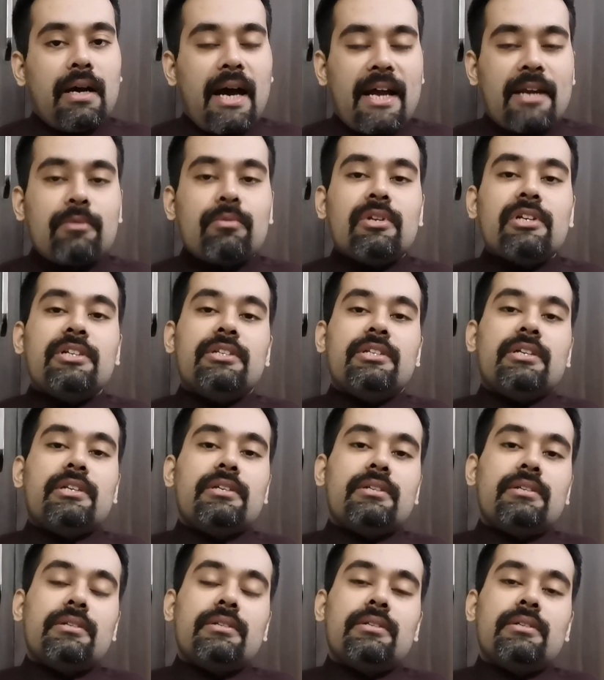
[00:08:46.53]
annually done,
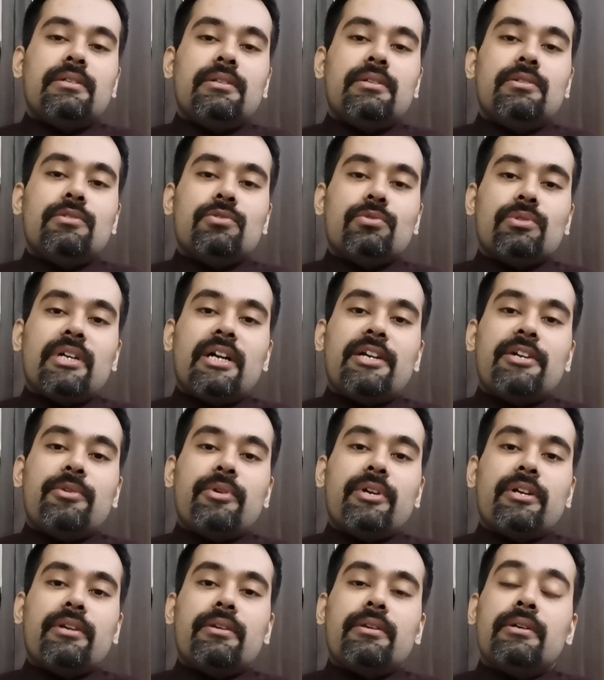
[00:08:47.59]
so that you
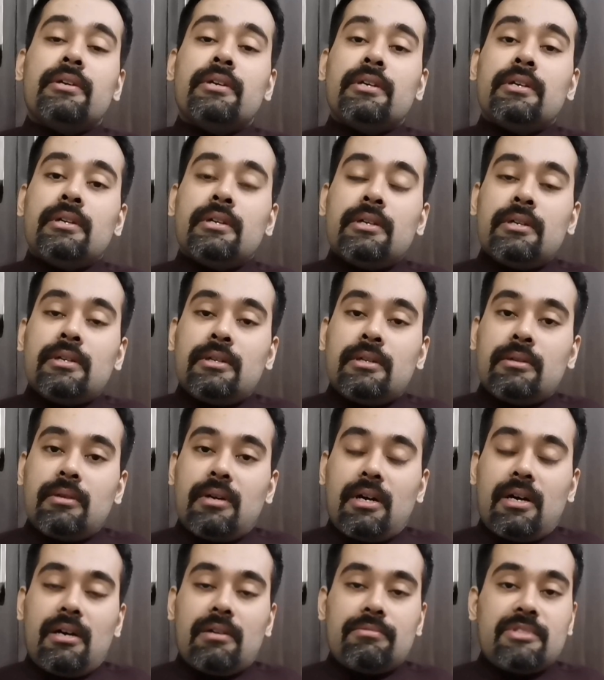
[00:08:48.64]
can
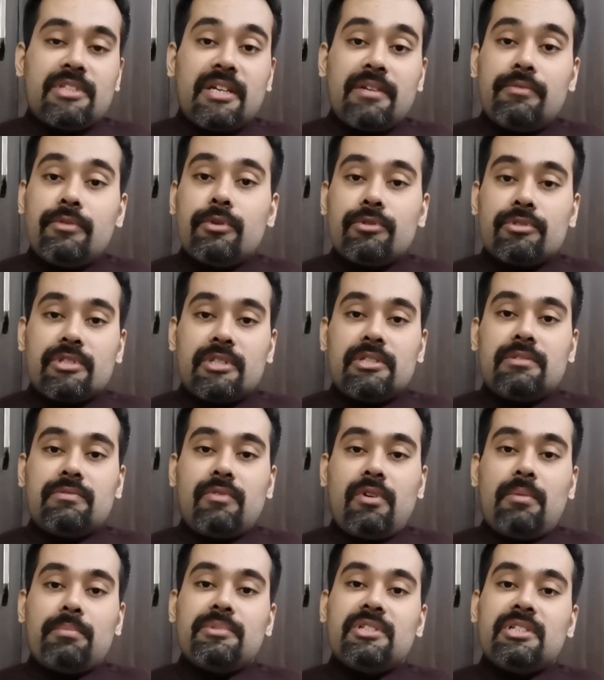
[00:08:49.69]
save yourselves
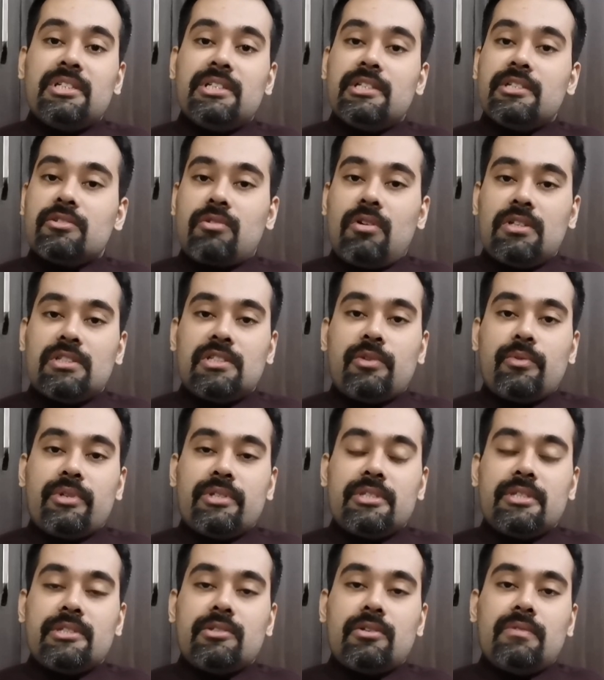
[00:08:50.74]
from serious
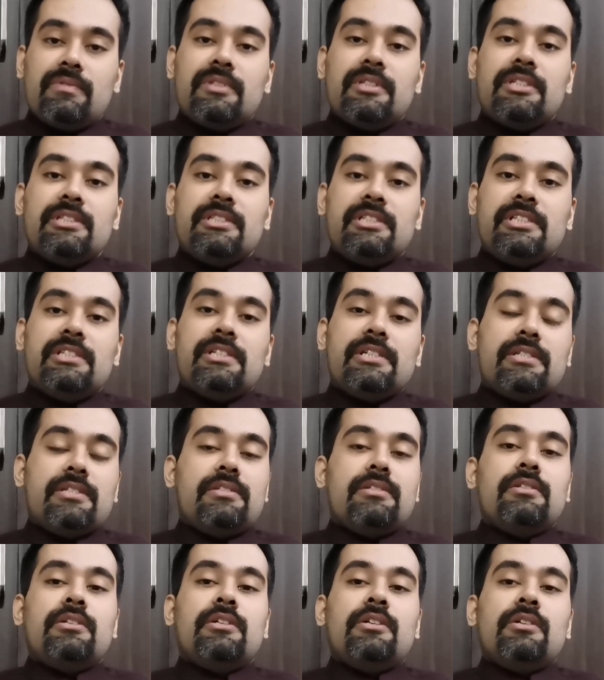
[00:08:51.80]
consequences of the
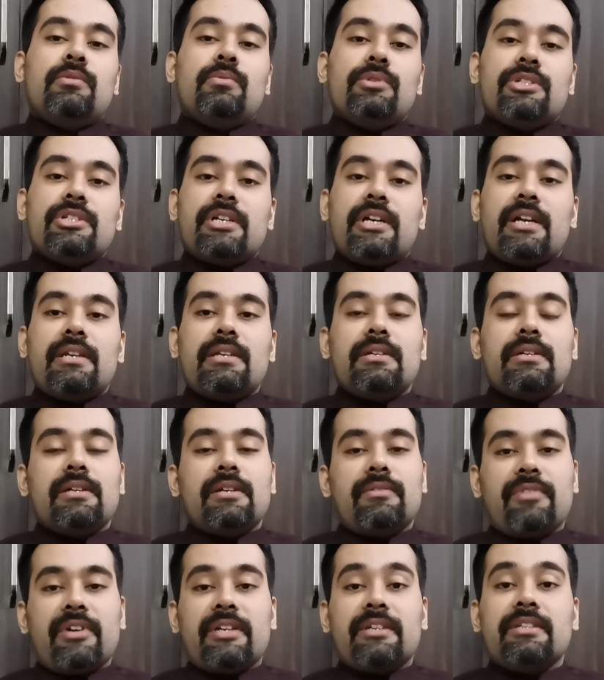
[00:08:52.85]
diseases which can
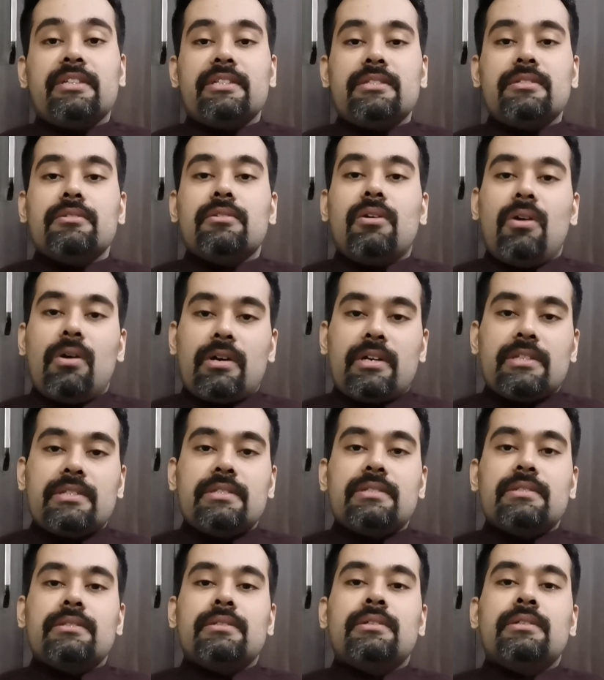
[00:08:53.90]
affect these
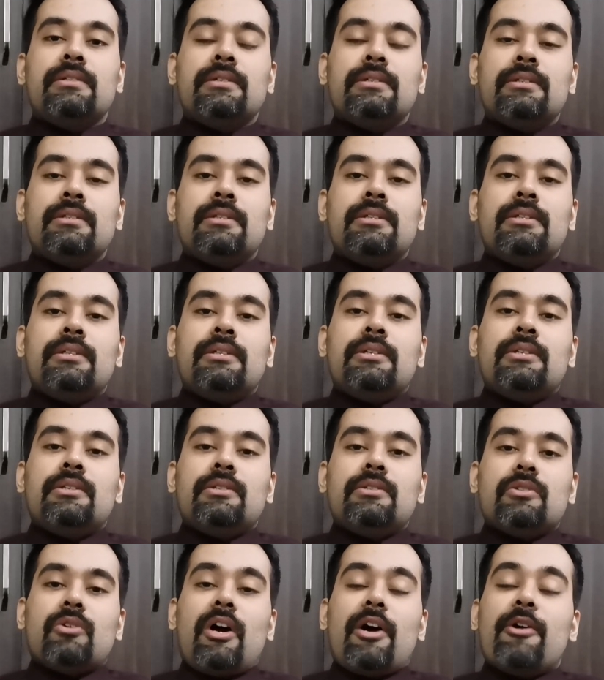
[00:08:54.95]
organs.
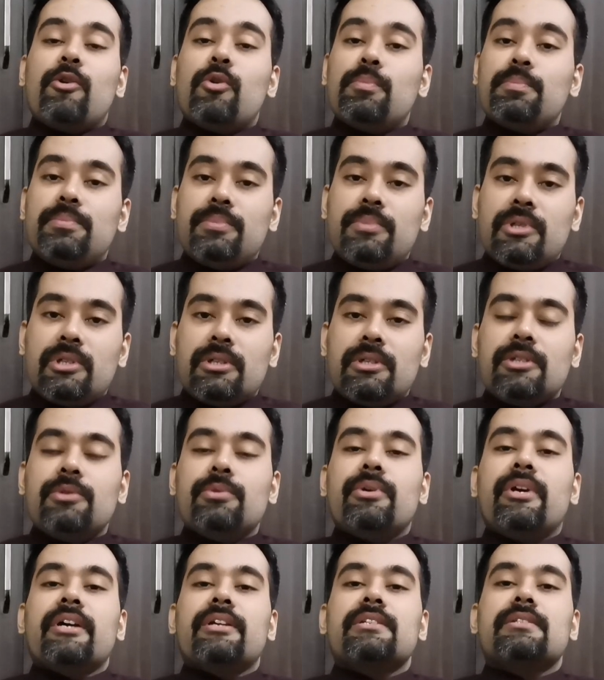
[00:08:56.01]
I hope you
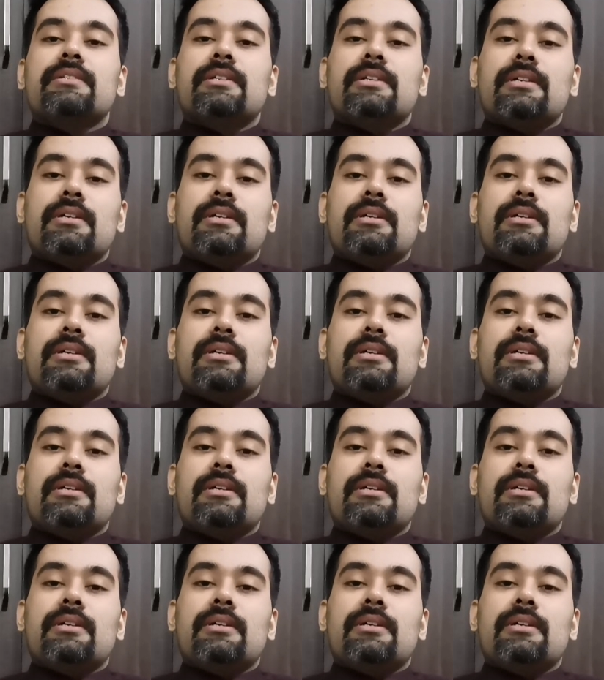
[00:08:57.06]
get